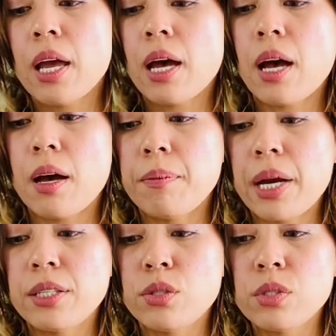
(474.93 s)
Um,
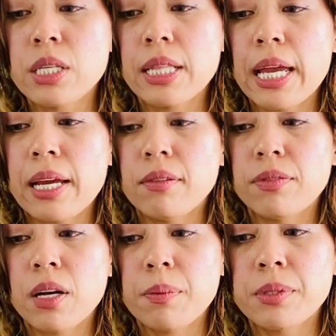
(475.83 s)
I do see the Eight
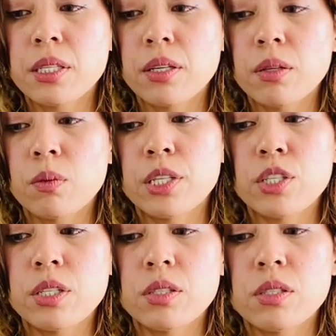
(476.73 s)
of Cups here,
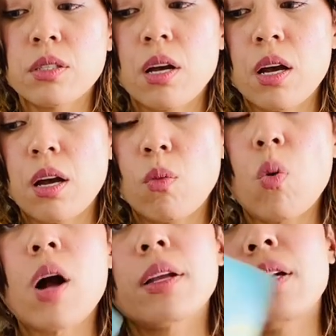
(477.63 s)
which is
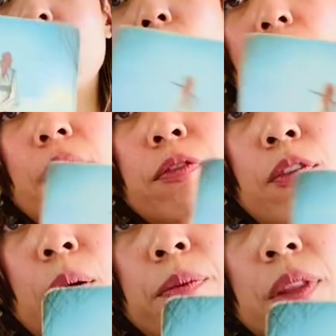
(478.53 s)
walking away
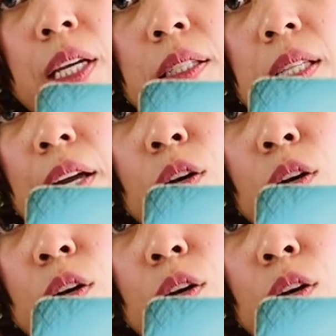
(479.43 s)
from things that